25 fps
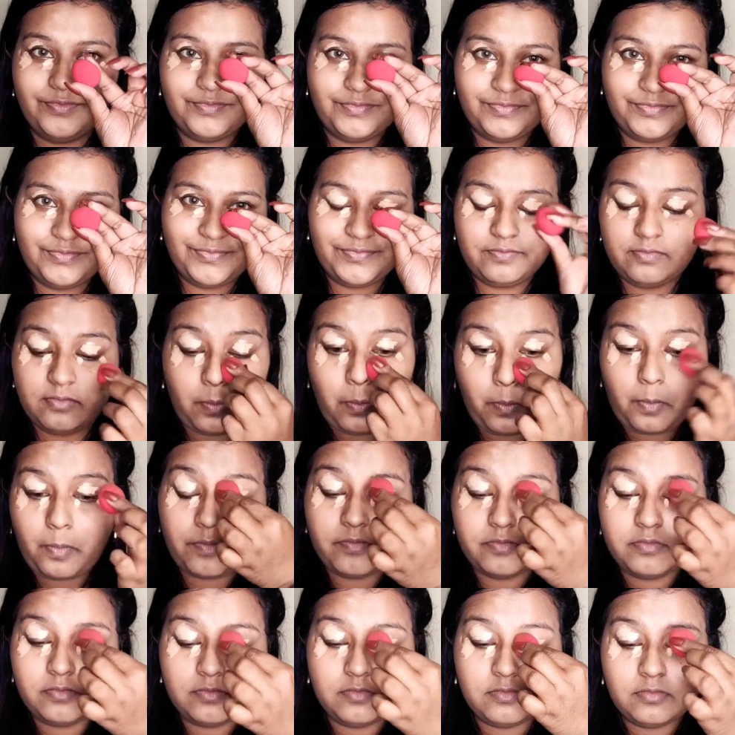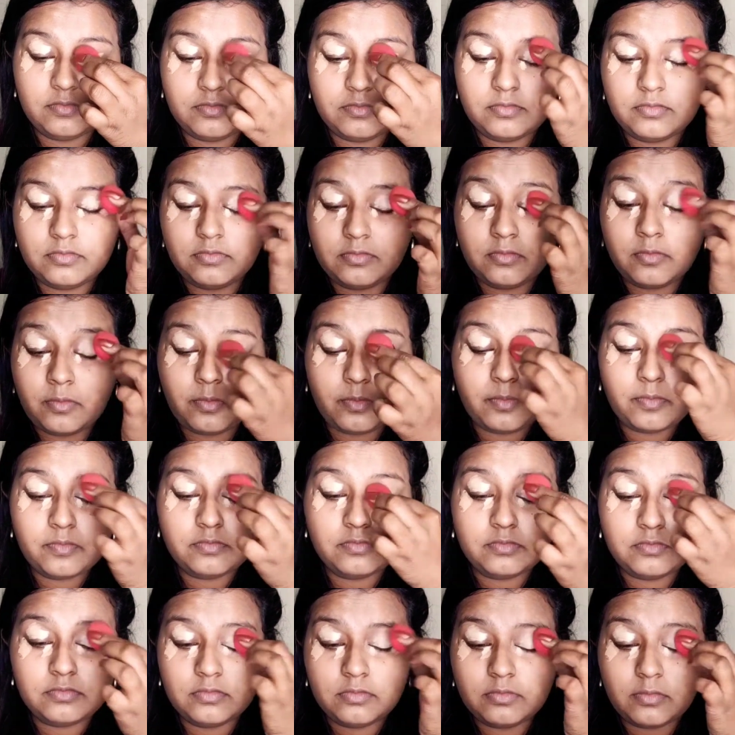2 shade lighter than your
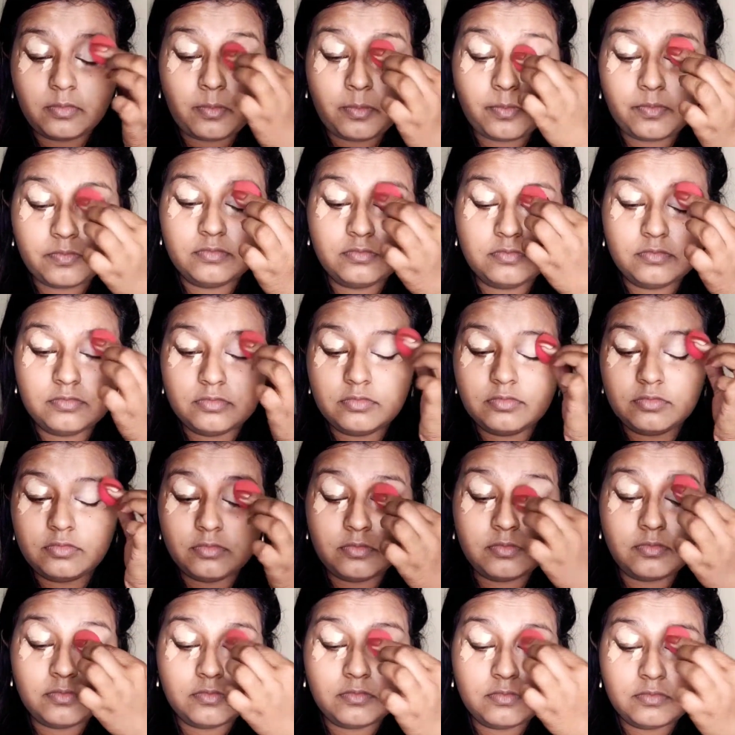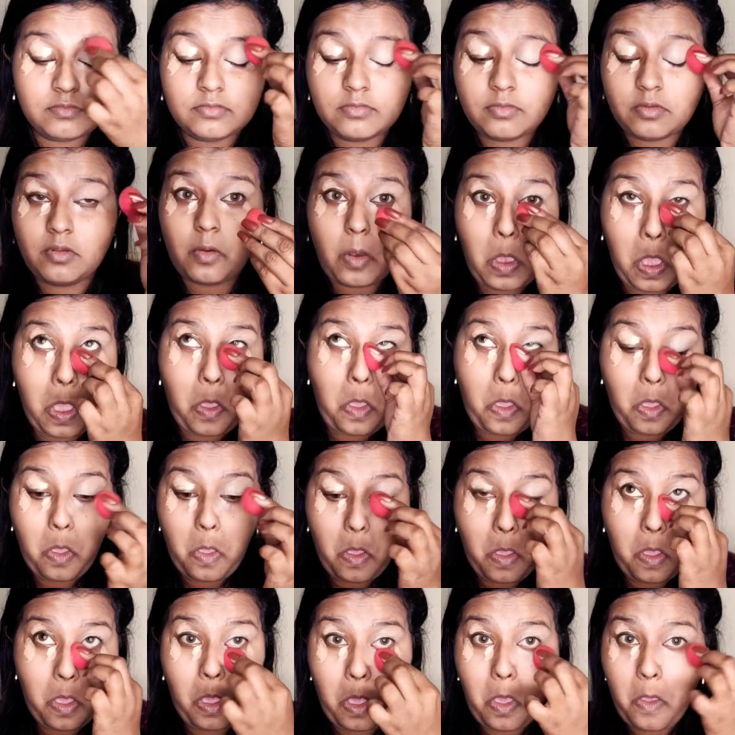actual skin tone. But
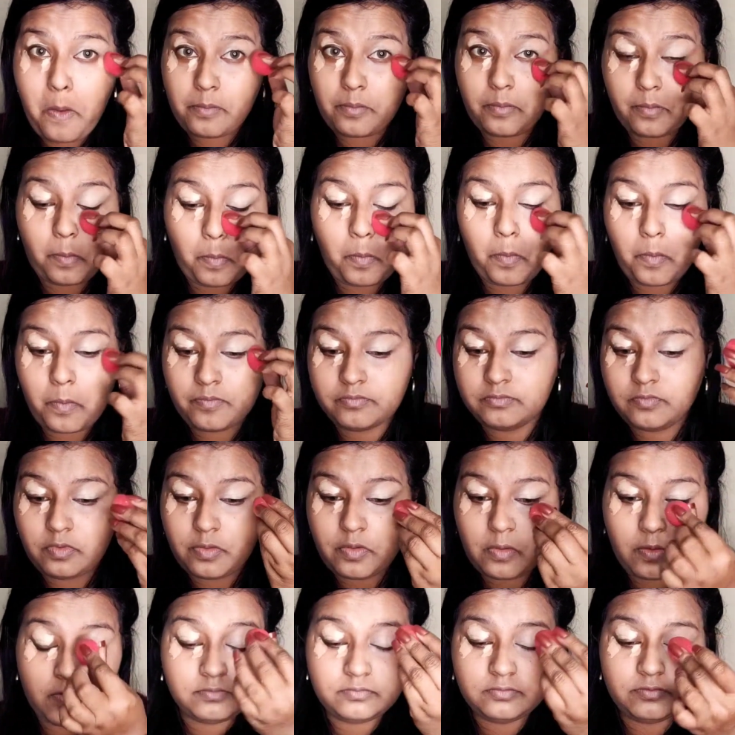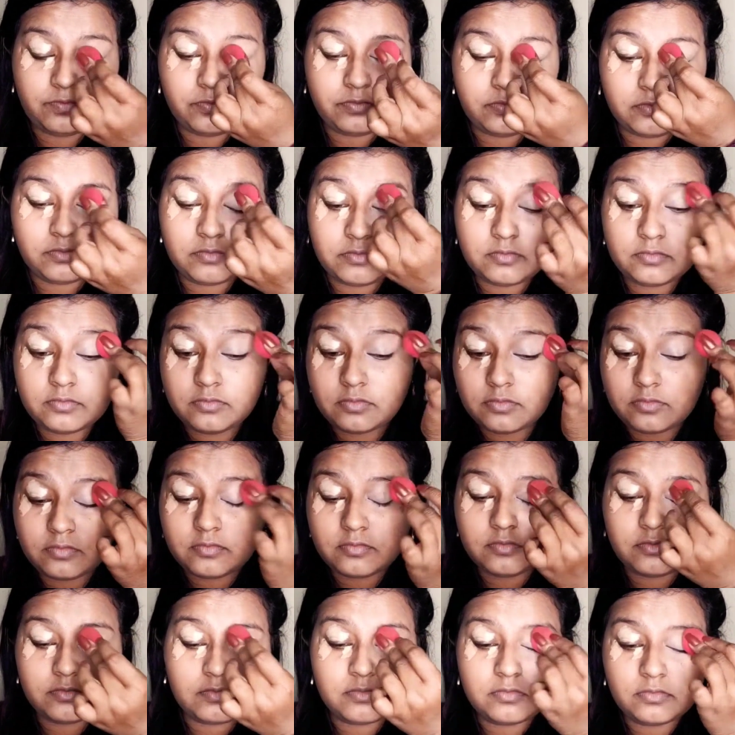if you have pigmentation under your eye
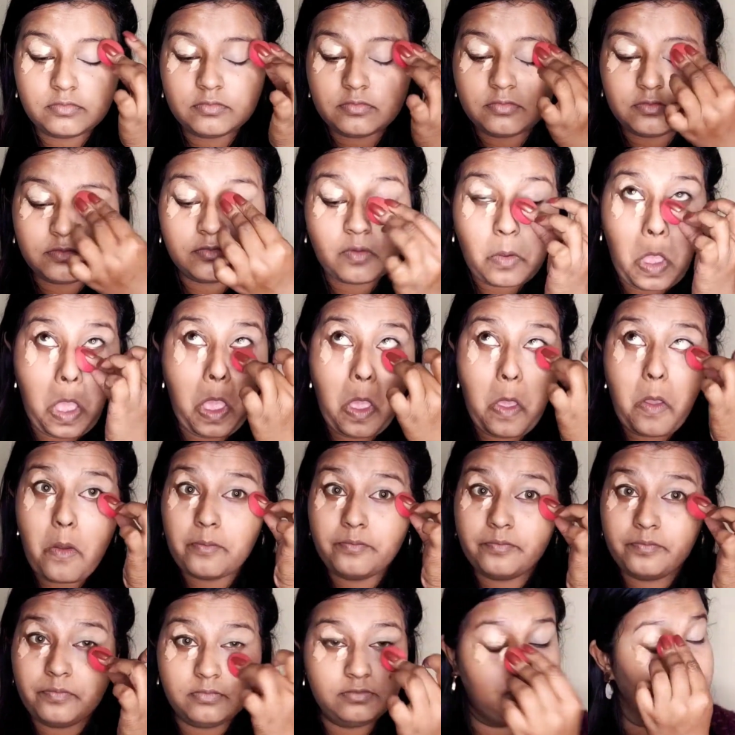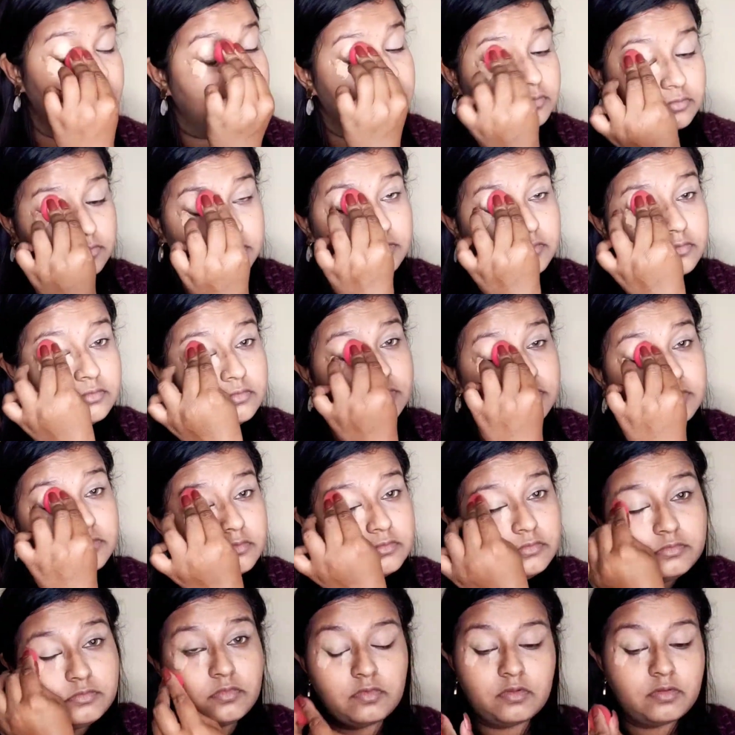area, first go definitely
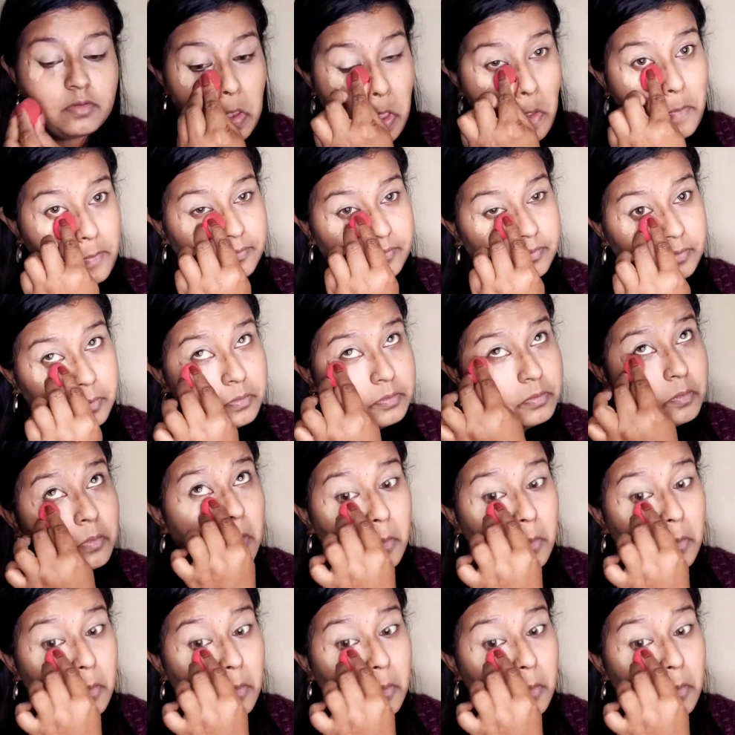with the color corrector